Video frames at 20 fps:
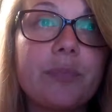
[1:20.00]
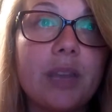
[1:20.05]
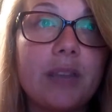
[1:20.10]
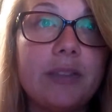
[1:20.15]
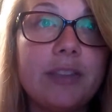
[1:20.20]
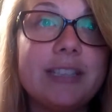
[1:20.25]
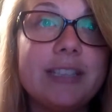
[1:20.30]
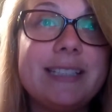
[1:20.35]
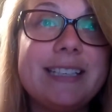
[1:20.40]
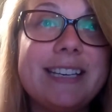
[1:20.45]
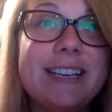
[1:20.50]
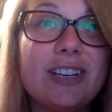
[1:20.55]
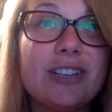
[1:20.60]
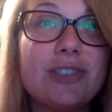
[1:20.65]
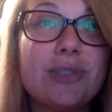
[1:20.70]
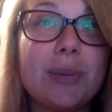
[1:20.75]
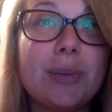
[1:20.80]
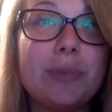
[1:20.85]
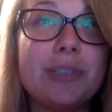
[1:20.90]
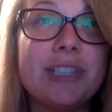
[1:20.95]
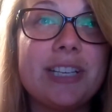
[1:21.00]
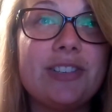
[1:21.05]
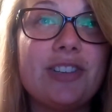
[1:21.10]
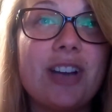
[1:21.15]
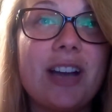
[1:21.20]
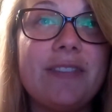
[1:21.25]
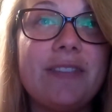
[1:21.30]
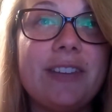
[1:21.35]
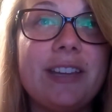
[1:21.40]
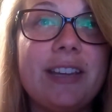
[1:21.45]
These tiers represent
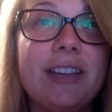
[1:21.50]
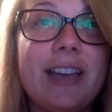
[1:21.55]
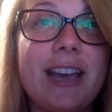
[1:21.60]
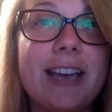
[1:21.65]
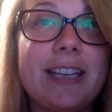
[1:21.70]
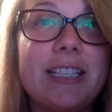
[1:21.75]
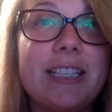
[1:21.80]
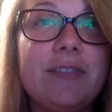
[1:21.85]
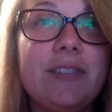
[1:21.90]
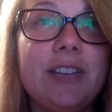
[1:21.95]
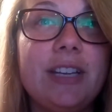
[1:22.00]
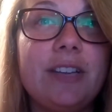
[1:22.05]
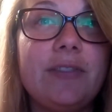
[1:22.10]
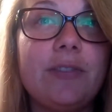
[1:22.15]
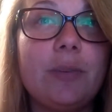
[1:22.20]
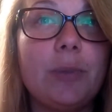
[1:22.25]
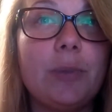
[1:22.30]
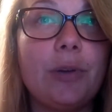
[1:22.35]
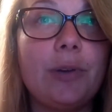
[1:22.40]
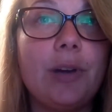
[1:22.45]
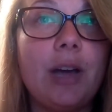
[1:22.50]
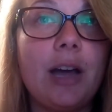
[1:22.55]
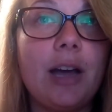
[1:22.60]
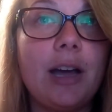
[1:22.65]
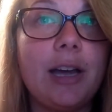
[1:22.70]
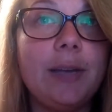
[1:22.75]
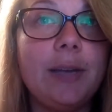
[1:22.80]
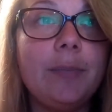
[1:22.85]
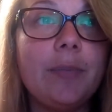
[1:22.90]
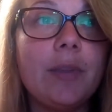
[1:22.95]
trafficking activity from low to
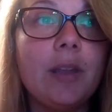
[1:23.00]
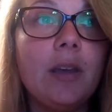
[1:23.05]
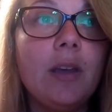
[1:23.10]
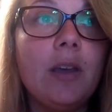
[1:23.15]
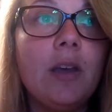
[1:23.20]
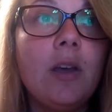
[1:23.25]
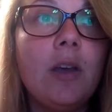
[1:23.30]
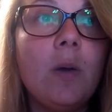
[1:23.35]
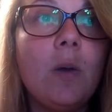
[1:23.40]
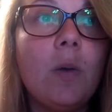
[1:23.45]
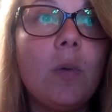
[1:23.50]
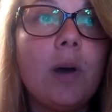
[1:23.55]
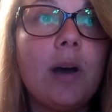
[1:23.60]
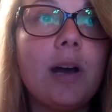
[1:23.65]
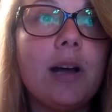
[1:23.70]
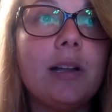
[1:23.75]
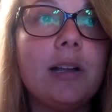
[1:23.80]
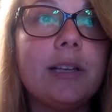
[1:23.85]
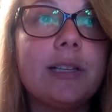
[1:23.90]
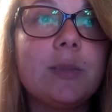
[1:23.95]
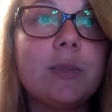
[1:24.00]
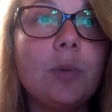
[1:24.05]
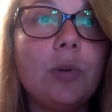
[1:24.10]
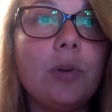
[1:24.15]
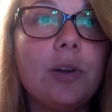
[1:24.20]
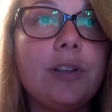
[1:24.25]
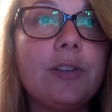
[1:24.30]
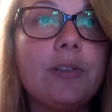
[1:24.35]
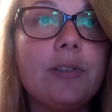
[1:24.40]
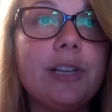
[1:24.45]
high. While
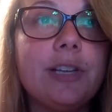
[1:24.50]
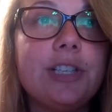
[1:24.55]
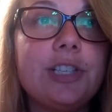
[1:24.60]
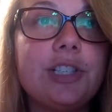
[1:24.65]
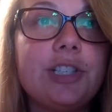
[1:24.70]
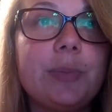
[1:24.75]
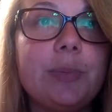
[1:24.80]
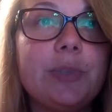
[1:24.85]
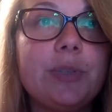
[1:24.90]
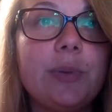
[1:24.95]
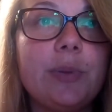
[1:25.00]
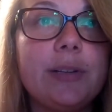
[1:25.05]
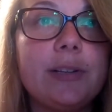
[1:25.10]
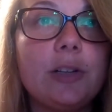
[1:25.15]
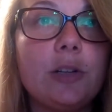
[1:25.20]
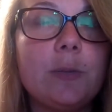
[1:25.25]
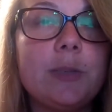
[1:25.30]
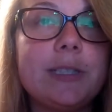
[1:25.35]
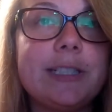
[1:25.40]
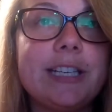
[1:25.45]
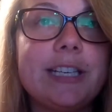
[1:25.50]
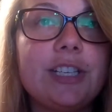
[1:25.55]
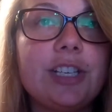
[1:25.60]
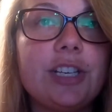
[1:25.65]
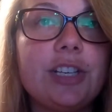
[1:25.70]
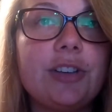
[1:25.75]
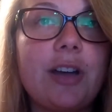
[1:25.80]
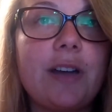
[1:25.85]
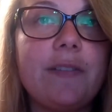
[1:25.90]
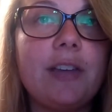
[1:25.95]
exploring the relationship between globalization
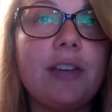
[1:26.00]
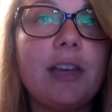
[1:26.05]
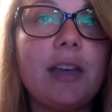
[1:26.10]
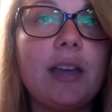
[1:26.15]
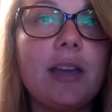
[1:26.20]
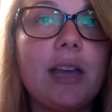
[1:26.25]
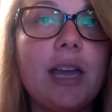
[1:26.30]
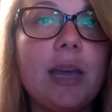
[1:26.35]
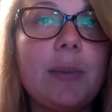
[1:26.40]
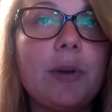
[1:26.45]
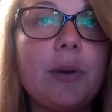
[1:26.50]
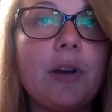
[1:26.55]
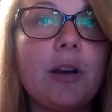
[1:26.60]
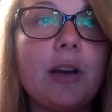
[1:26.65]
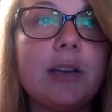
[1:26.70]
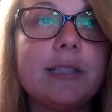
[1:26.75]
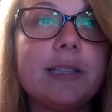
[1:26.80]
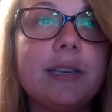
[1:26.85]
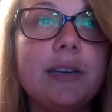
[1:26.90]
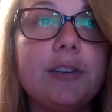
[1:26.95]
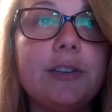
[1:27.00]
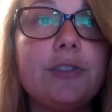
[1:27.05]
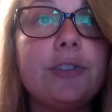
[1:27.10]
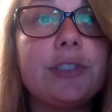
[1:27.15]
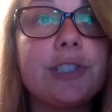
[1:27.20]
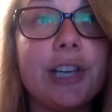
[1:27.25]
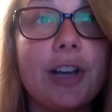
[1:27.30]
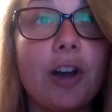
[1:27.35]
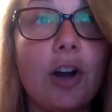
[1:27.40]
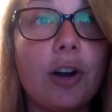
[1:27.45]
and trafficking, I came across an
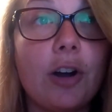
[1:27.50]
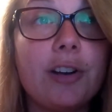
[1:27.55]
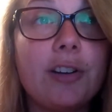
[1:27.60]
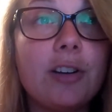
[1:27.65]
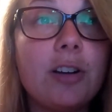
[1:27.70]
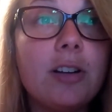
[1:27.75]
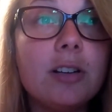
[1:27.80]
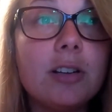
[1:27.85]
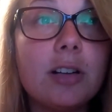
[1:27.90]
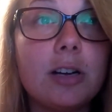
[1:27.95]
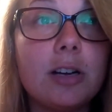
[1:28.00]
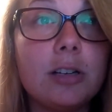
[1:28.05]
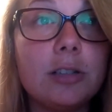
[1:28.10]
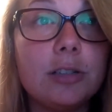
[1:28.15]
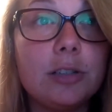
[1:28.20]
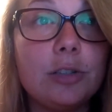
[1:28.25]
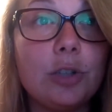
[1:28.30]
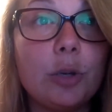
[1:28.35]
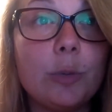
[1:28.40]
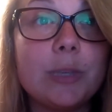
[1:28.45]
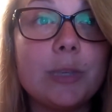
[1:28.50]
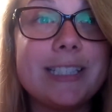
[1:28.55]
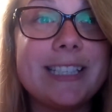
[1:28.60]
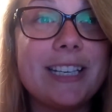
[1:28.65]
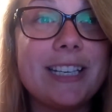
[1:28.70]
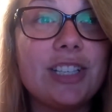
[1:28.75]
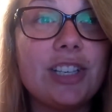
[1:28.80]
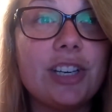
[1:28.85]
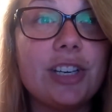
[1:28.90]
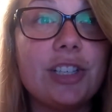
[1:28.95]
interesting article called
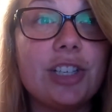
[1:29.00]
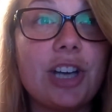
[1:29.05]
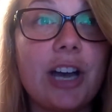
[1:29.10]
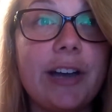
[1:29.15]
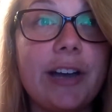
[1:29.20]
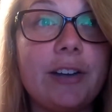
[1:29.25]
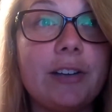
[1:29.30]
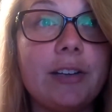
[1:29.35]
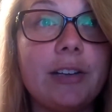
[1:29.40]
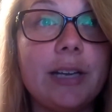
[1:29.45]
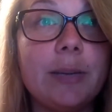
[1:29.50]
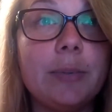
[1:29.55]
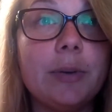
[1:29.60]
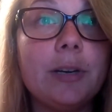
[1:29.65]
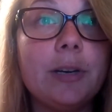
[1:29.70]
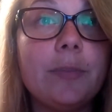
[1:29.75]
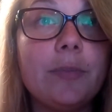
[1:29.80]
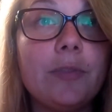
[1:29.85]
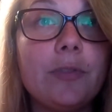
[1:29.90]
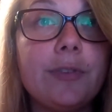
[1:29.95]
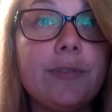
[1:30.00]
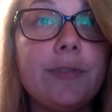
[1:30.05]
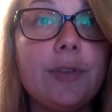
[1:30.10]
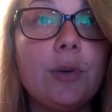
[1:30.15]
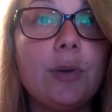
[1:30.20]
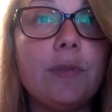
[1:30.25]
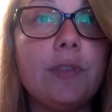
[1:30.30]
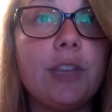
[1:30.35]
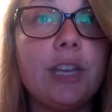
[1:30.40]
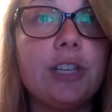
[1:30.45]
Globalization and Child Labor,
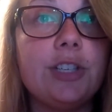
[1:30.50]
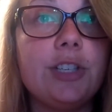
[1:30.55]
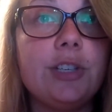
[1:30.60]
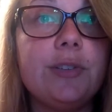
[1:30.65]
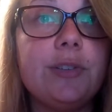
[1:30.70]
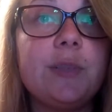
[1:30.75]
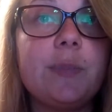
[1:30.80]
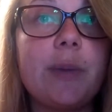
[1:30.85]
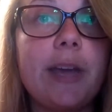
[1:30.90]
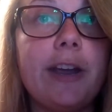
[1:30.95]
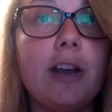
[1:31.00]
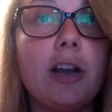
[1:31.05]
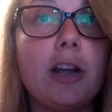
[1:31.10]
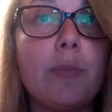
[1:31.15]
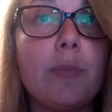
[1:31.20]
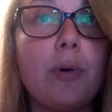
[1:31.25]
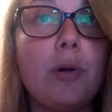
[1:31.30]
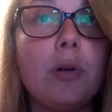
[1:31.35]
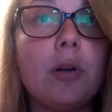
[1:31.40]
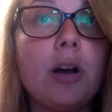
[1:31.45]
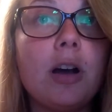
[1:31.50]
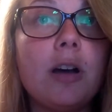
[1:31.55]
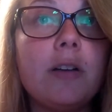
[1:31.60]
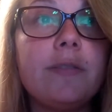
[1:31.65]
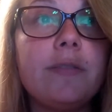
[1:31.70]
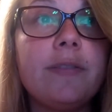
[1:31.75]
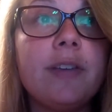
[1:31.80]
Review of the Issues by Erica Polkoff.